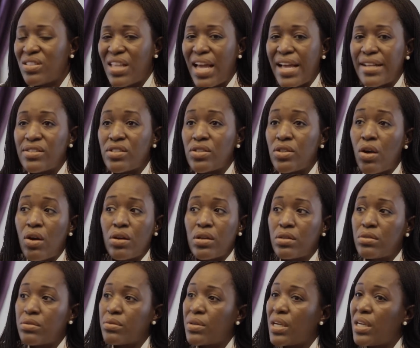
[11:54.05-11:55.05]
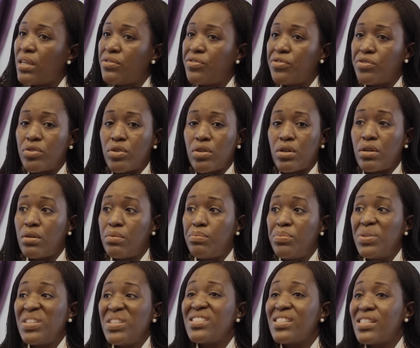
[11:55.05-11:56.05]
That's not great for
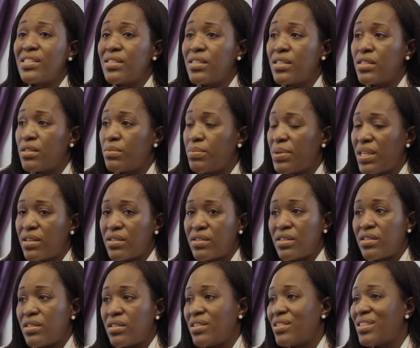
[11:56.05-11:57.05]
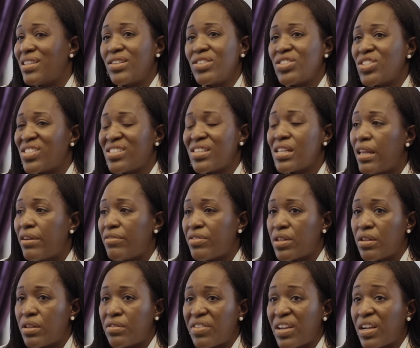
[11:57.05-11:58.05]
businesses because it, just the
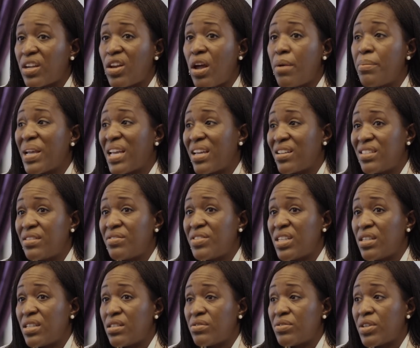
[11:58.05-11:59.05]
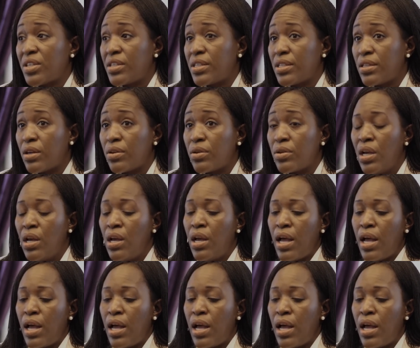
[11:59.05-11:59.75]
level of economic activity is very low.